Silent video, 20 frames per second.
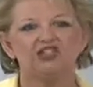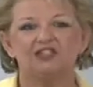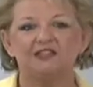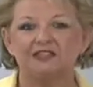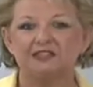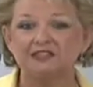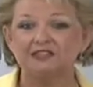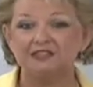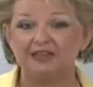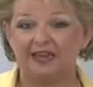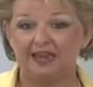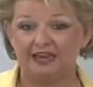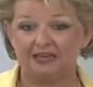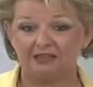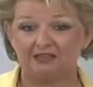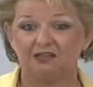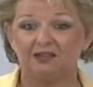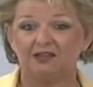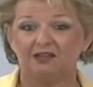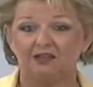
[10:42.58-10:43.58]
in the state.
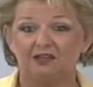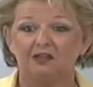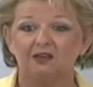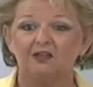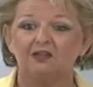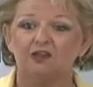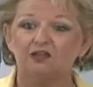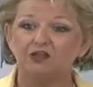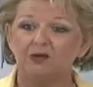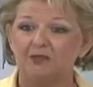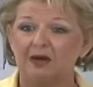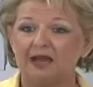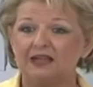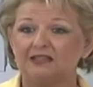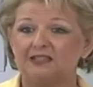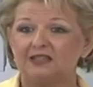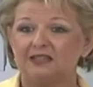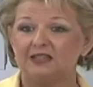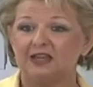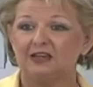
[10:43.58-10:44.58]
Dr.
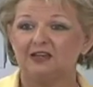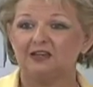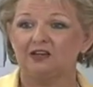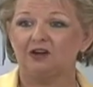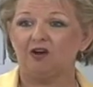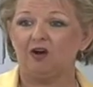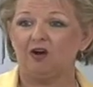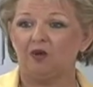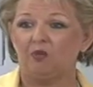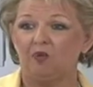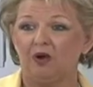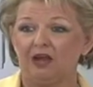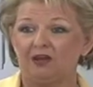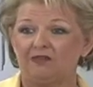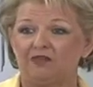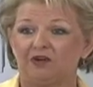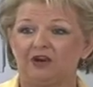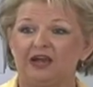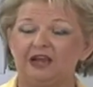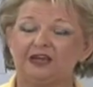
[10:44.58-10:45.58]
Bice has taken our
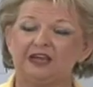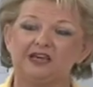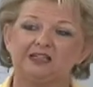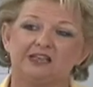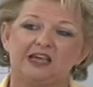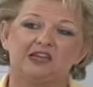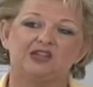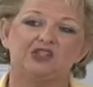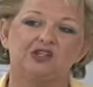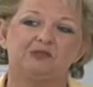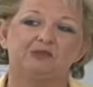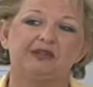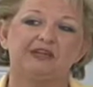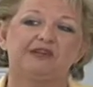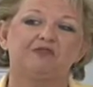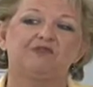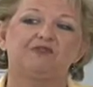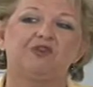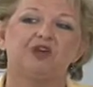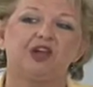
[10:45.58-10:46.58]
waiver, and he's actually been
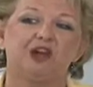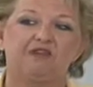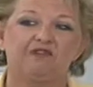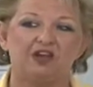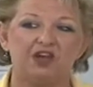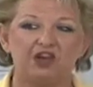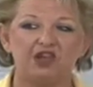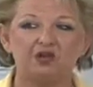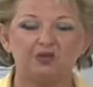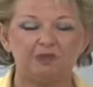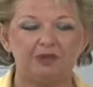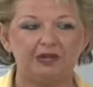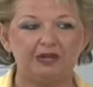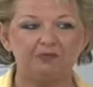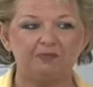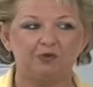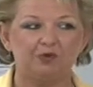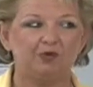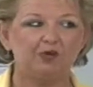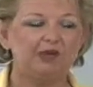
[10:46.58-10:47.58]
in front of other
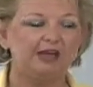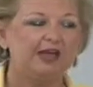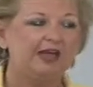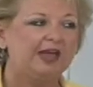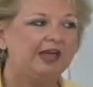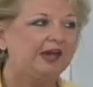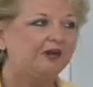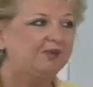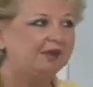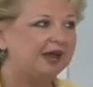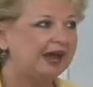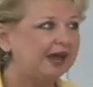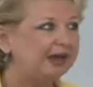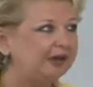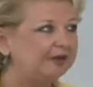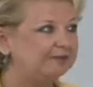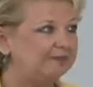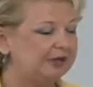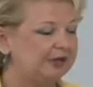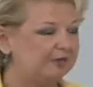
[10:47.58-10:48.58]
people. And we
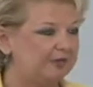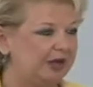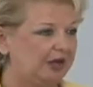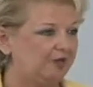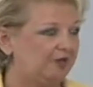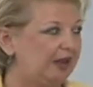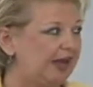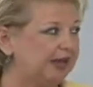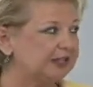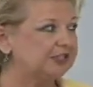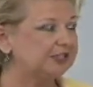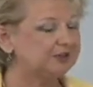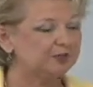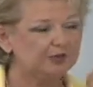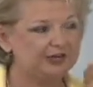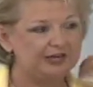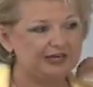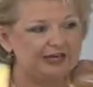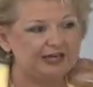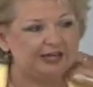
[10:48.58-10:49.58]
got a memo last
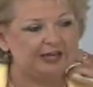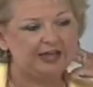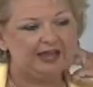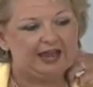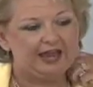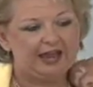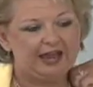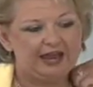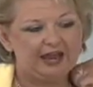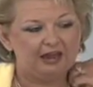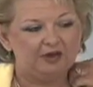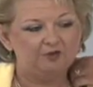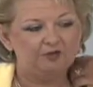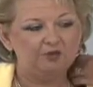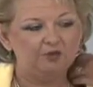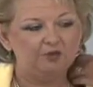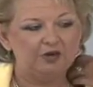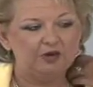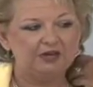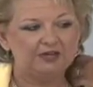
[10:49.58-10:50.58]
week, and
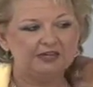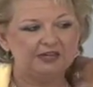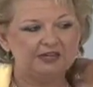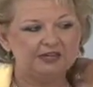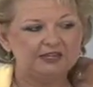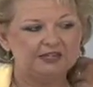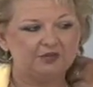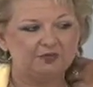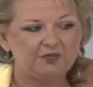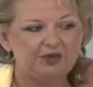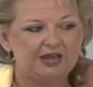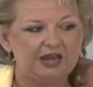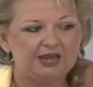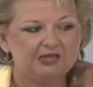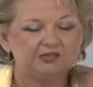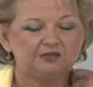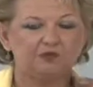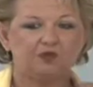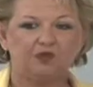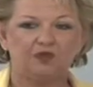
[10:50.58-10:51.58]
one of the things that we
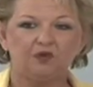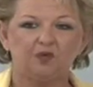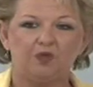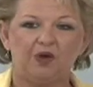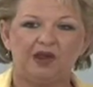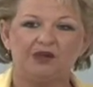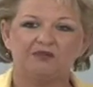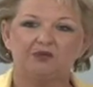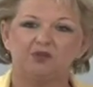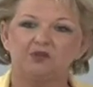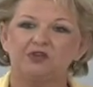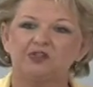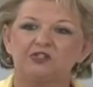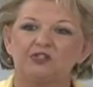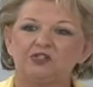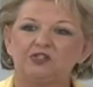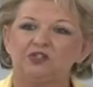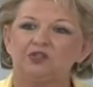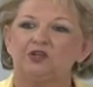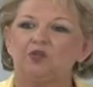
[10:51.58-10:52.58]
asked for in the waiver
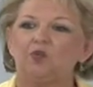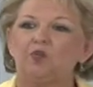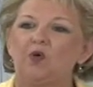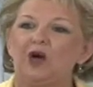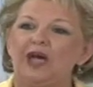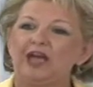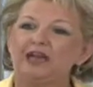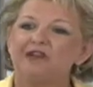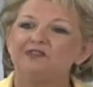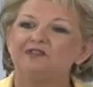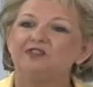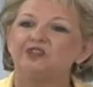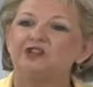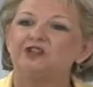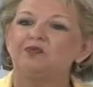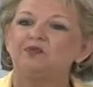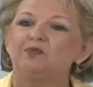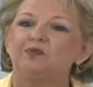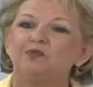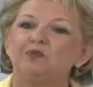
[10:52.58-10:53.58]
was to waive
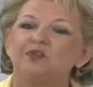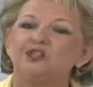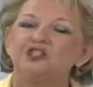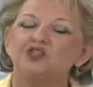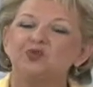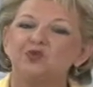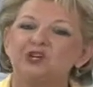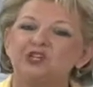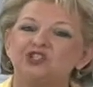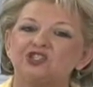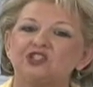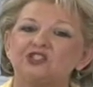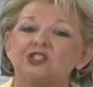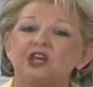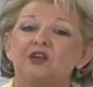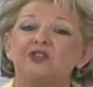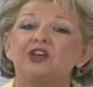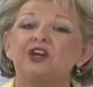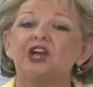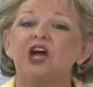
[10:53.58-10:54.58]
the restrictions
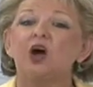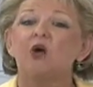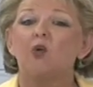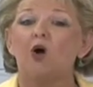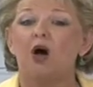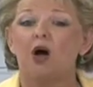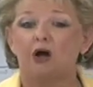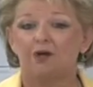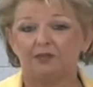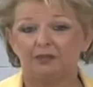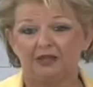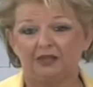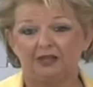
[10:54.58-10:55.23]
on the co-op.